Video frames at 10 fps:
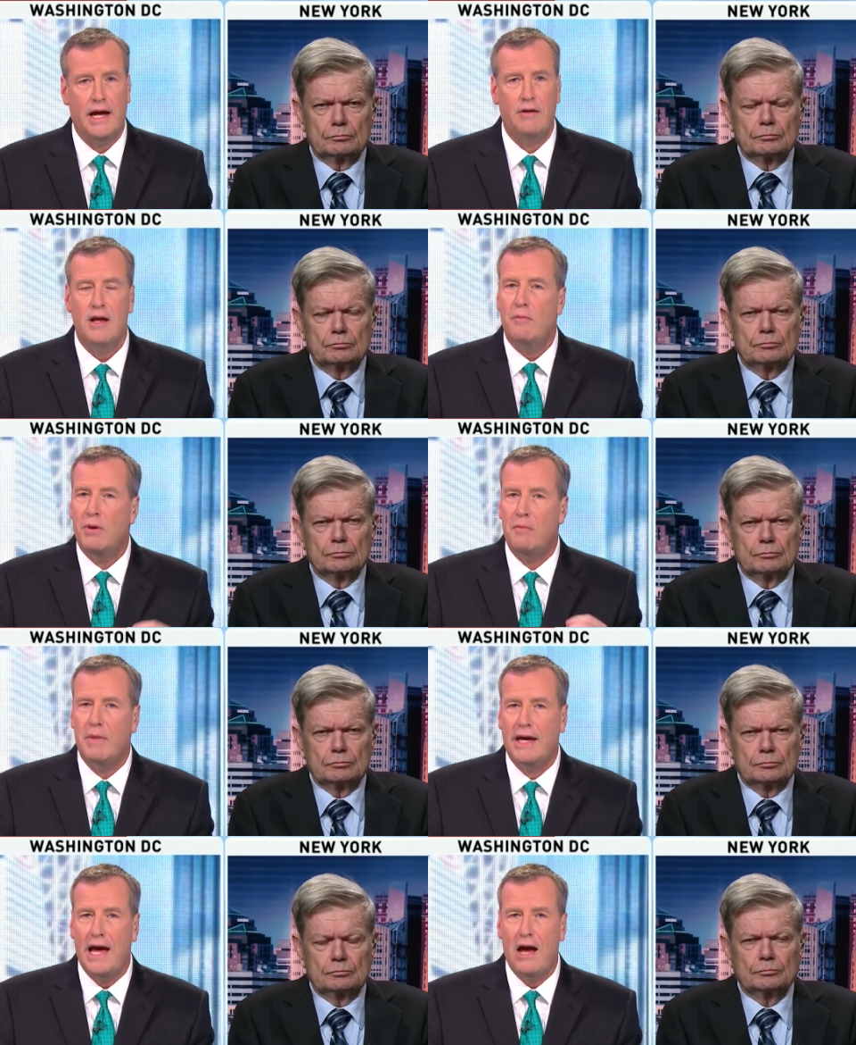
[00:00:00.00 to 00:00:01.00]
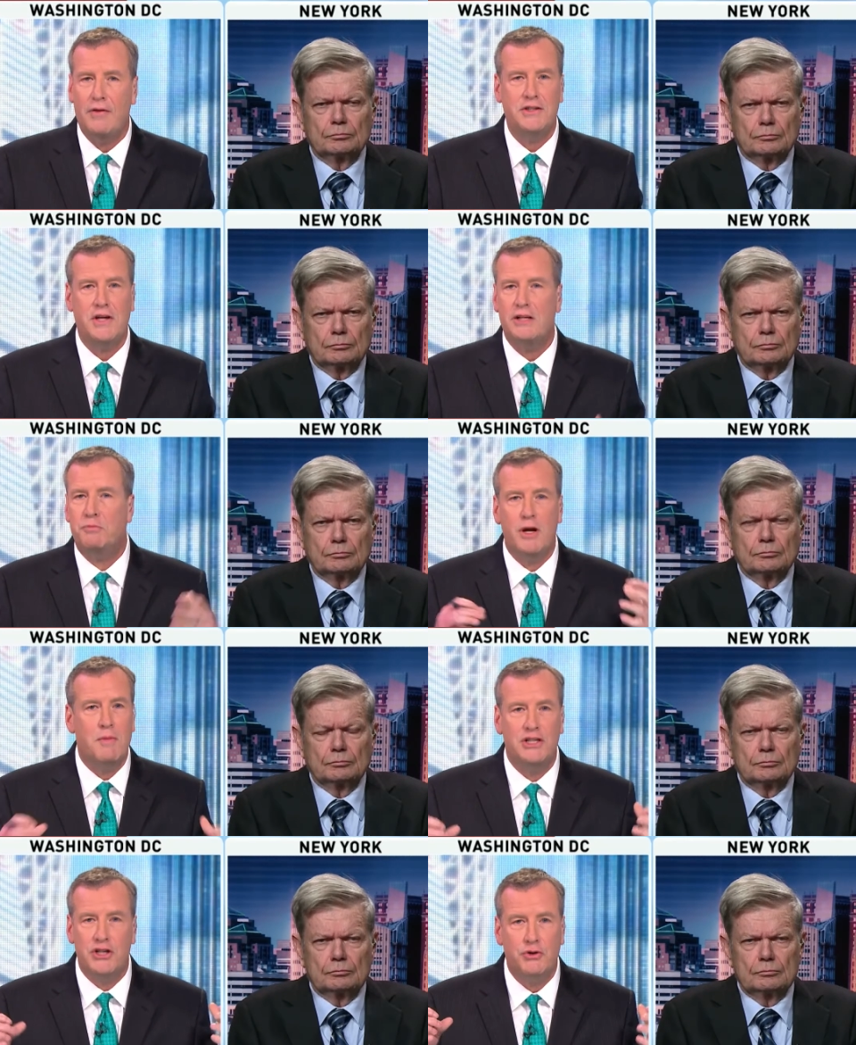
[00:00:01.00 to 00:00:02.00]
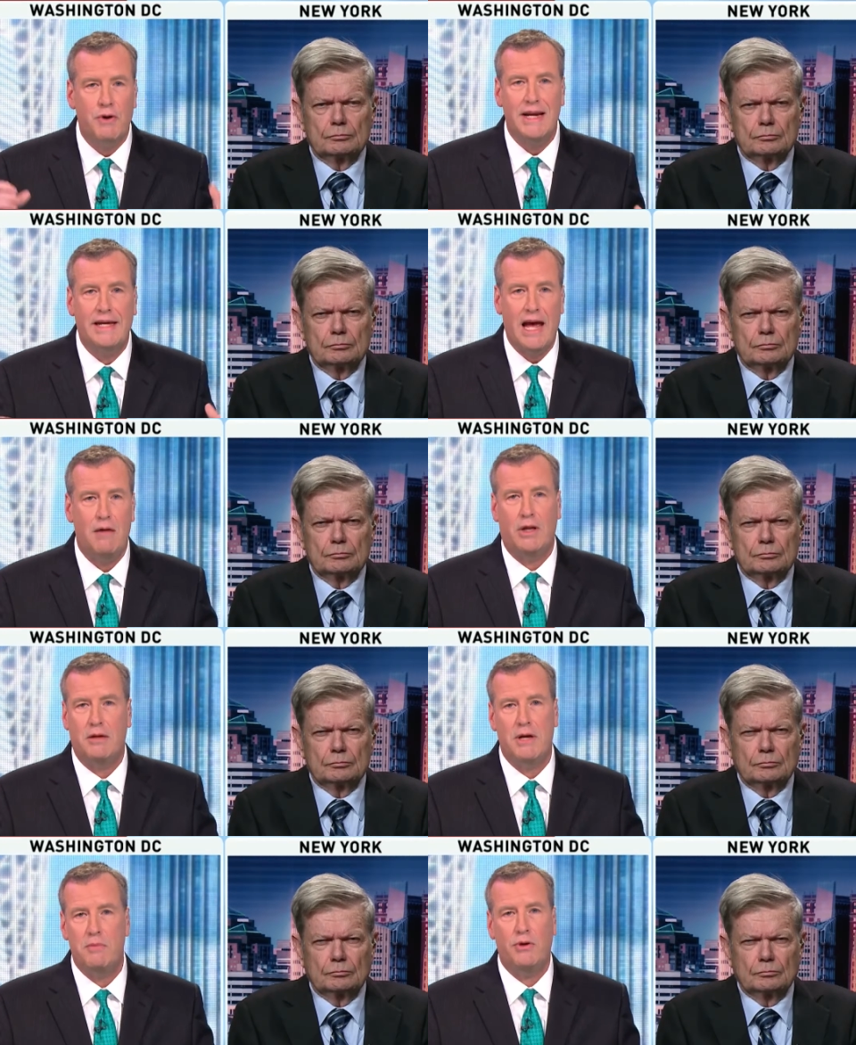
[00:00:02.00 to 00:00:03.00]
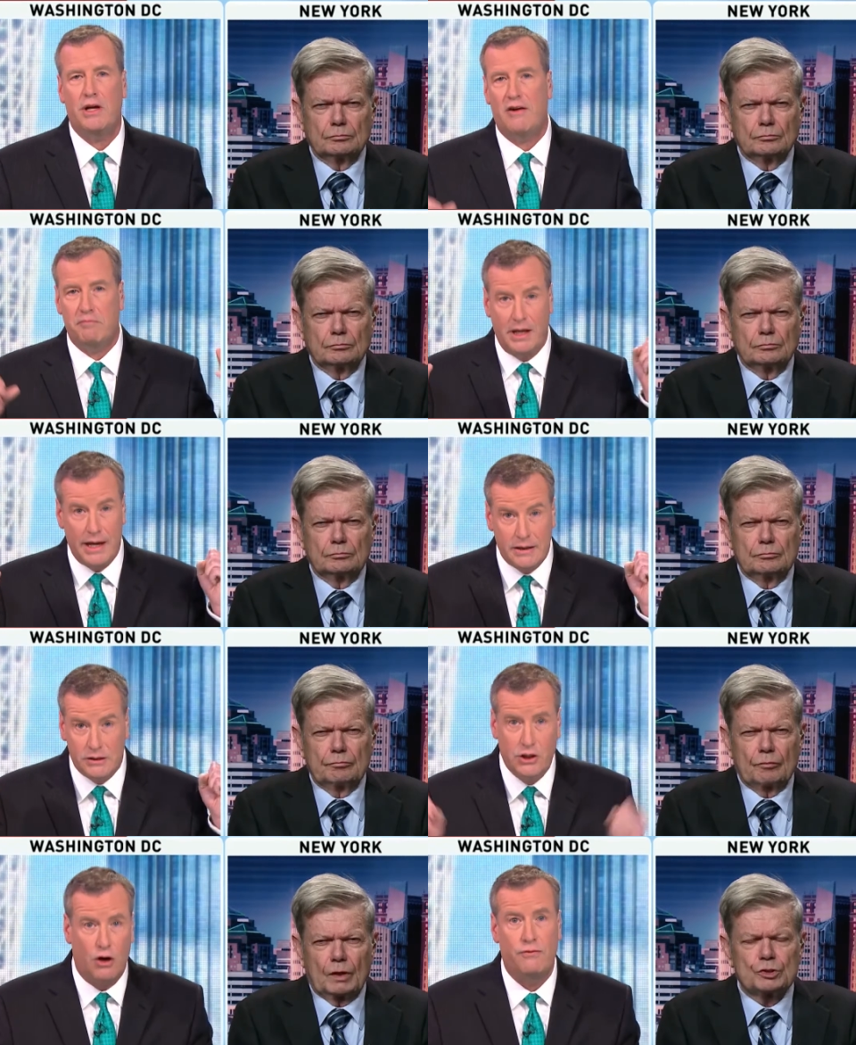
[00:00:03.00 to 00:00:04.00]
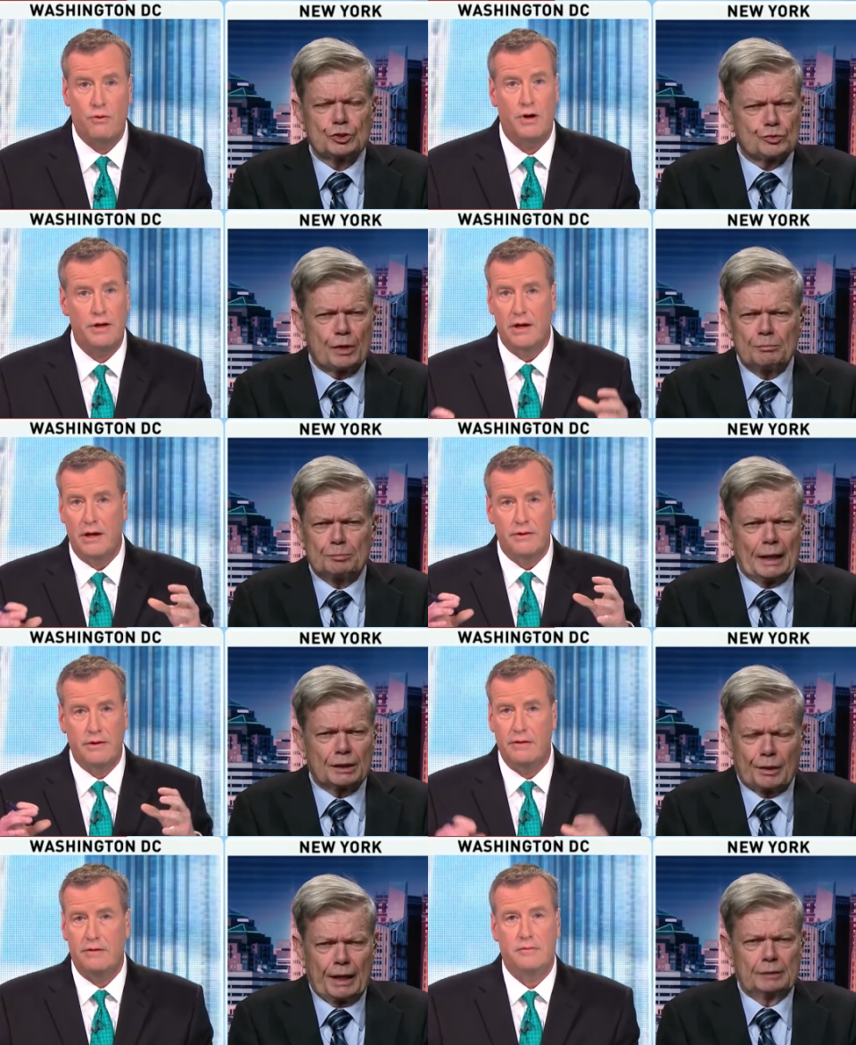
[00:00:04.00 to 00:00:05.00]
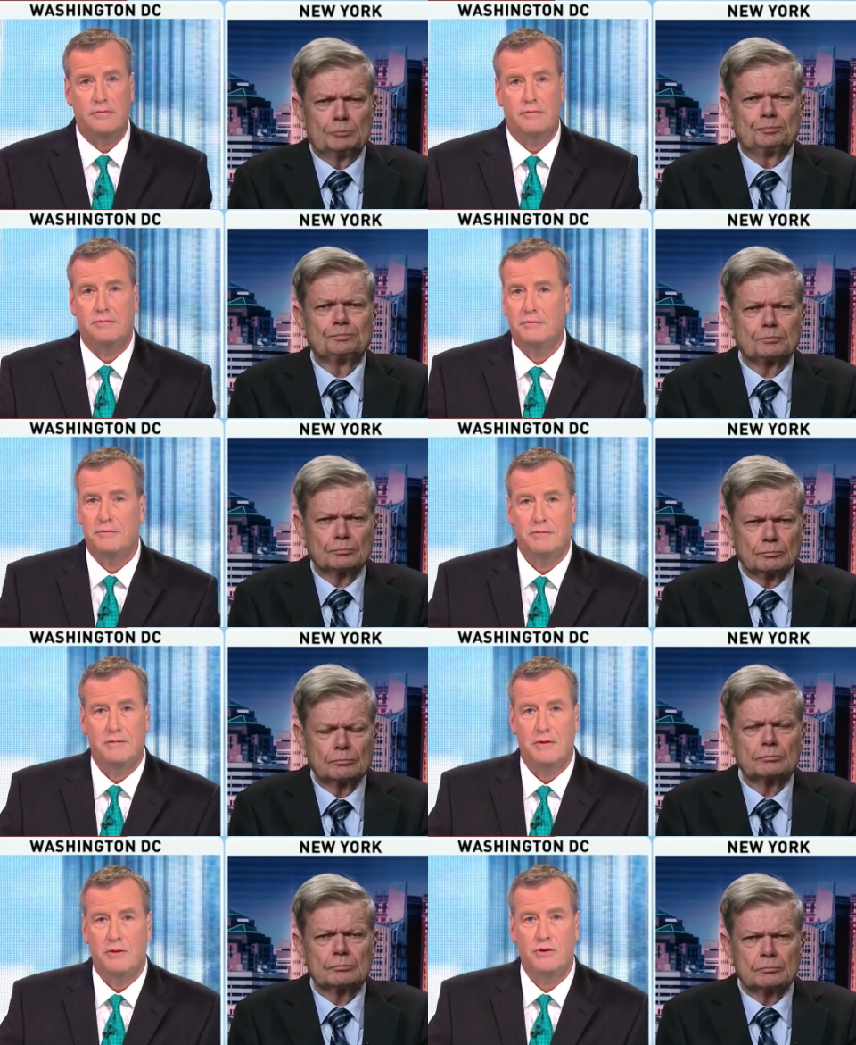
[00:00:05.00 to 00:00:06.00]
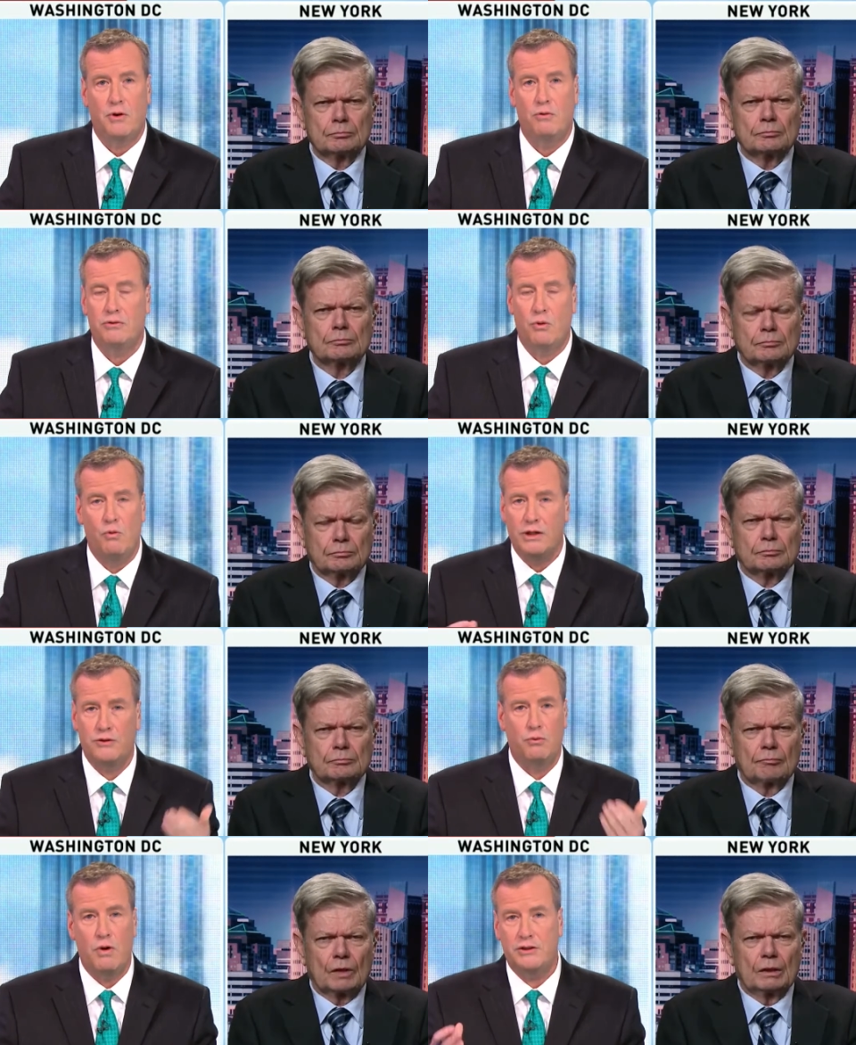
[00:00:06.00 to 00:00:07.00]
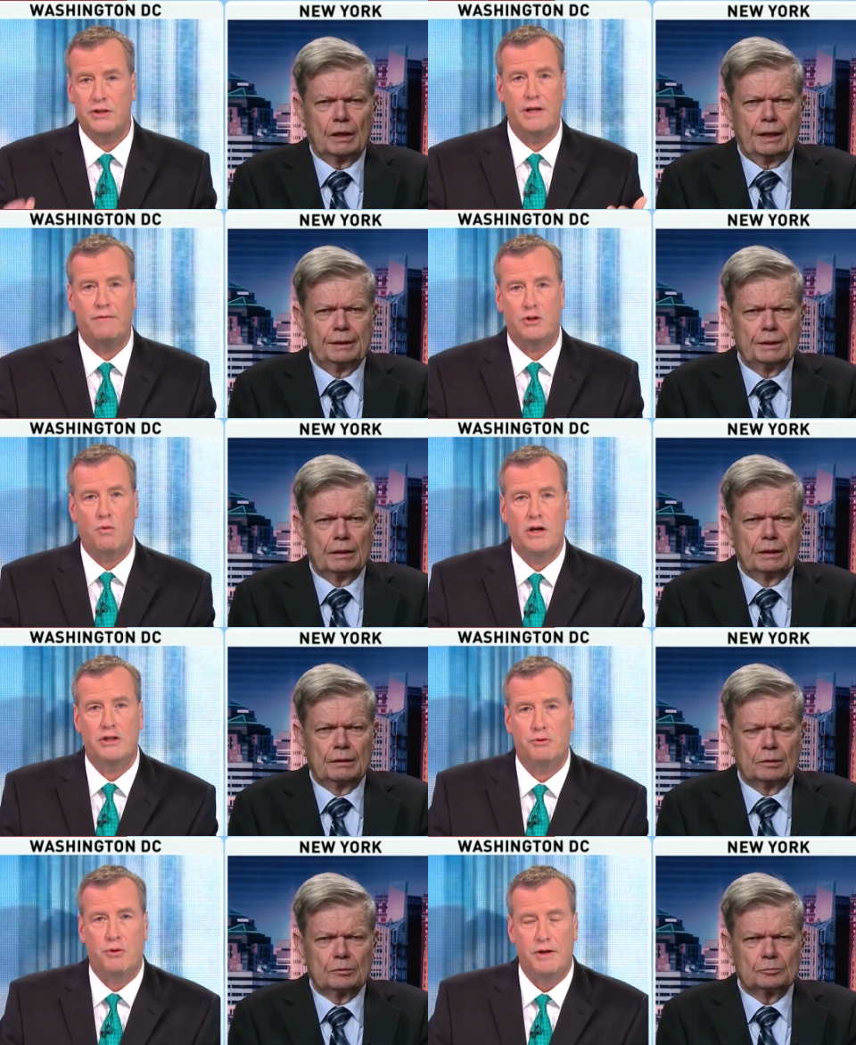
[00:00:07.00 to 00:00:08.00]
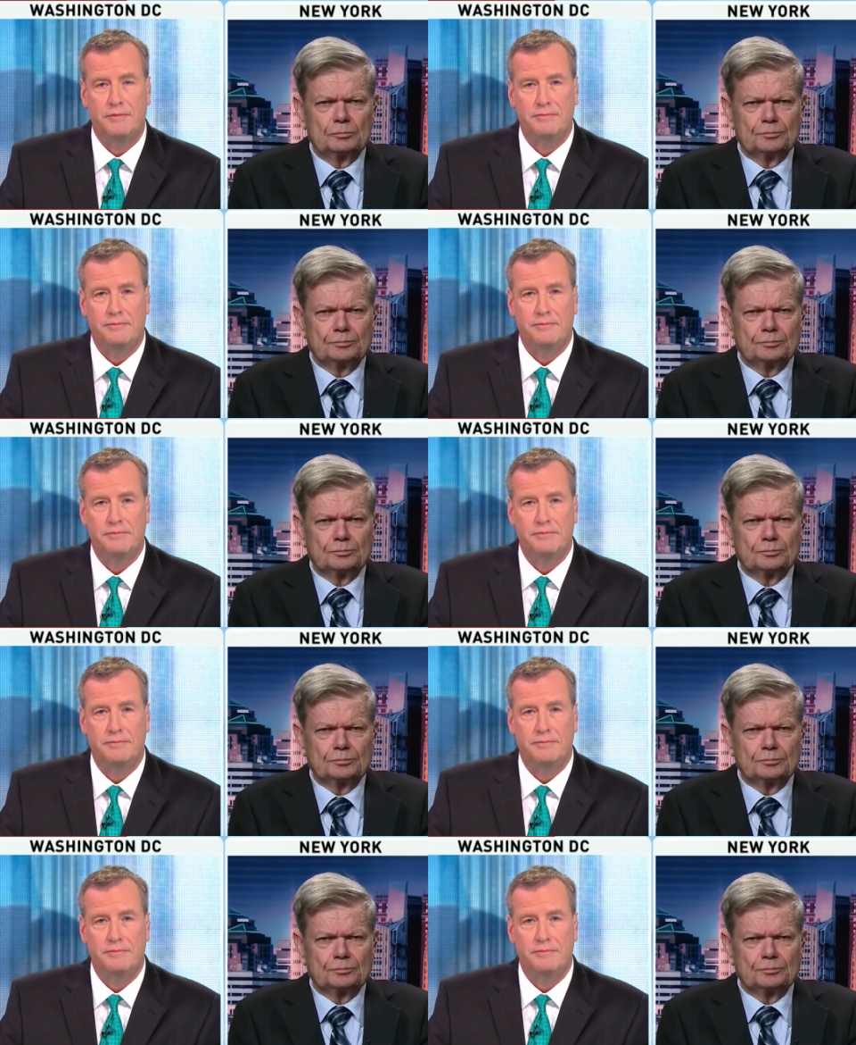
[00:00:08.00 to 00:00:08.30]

Speaker 1: out. But in Macau, they say it's pretty much straight gambling. People get off planes, go for it. Straight baccarat. So, so what's, what's the difference? And Walk us through it.